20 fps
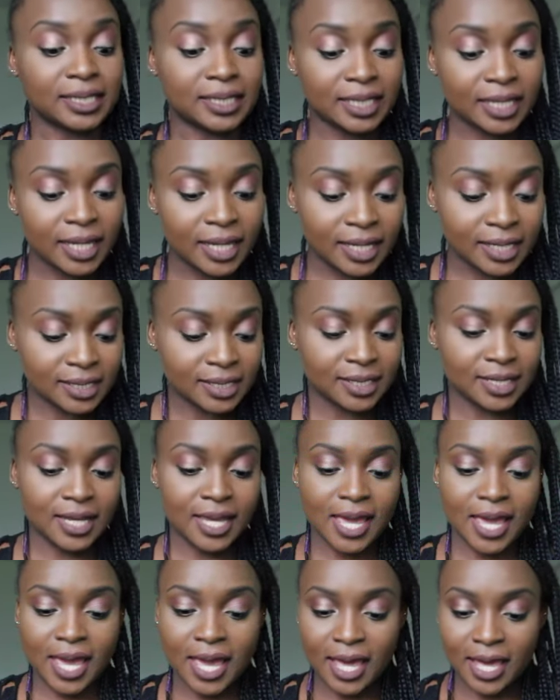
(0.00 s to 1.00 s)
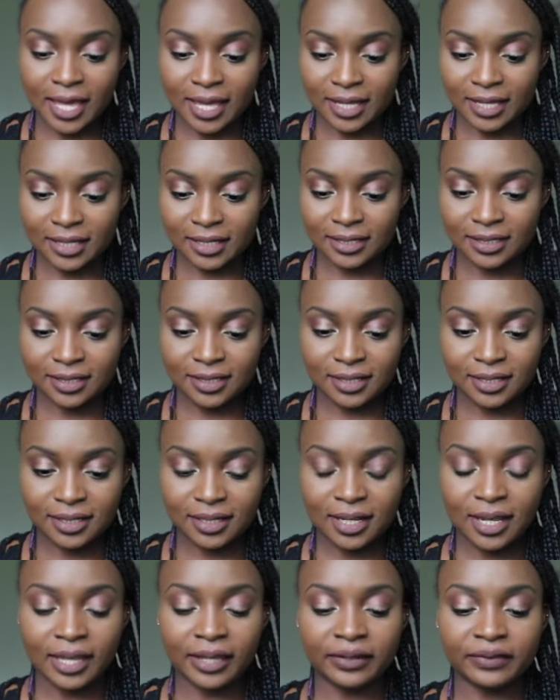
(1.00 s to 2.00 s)
This
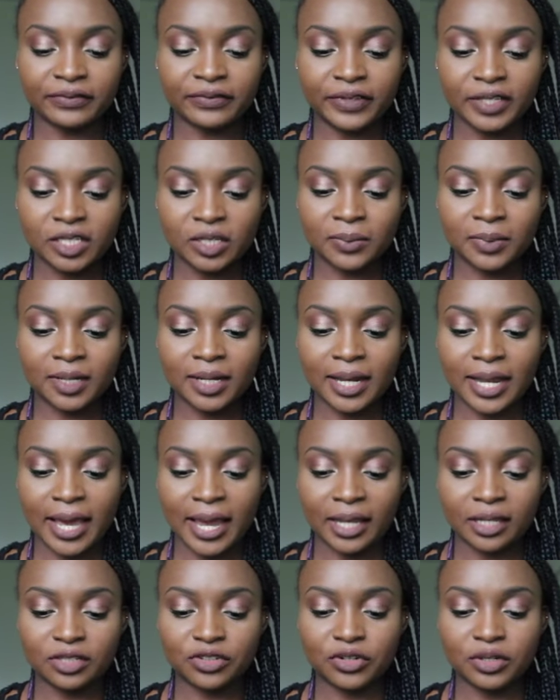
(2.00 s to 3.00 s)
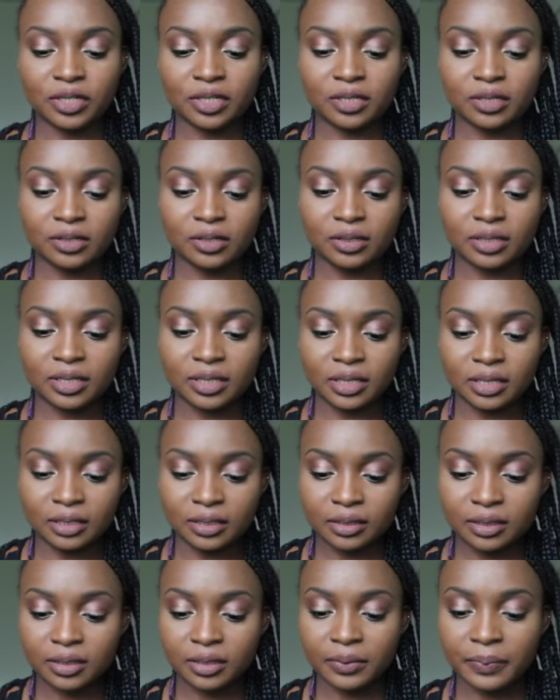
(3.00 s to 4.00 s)
is Invisible Light
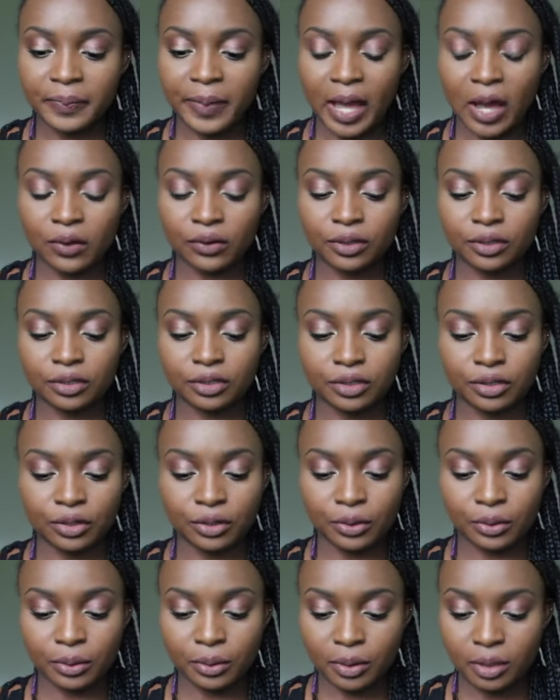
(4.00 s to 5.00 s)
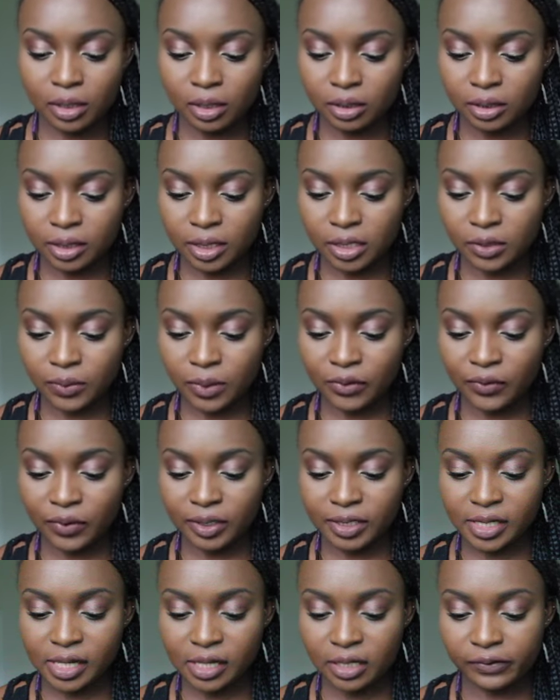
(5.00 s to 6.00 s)
Translucent Powder Duo. This one
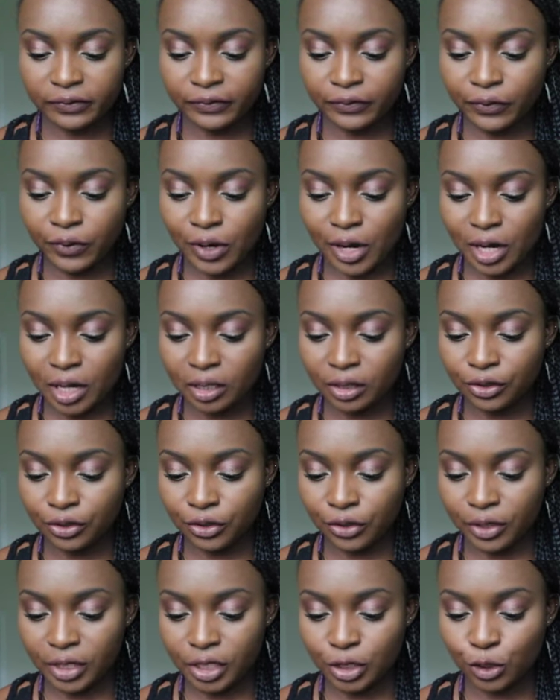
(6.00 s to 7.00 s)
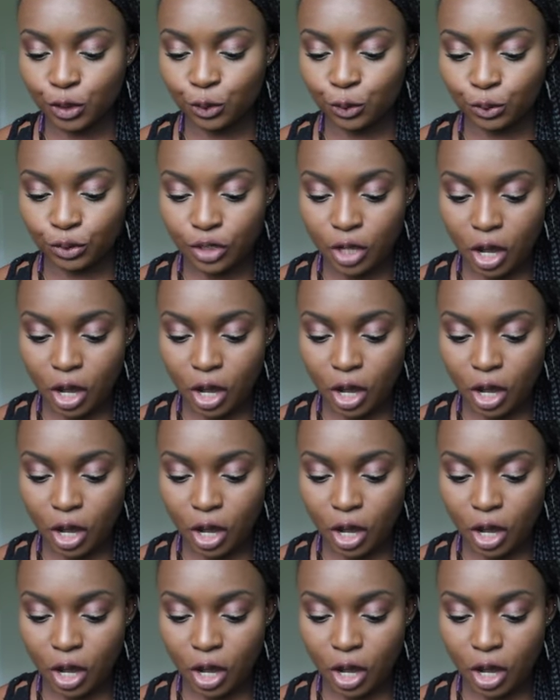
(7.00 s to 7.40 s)
retail for $32.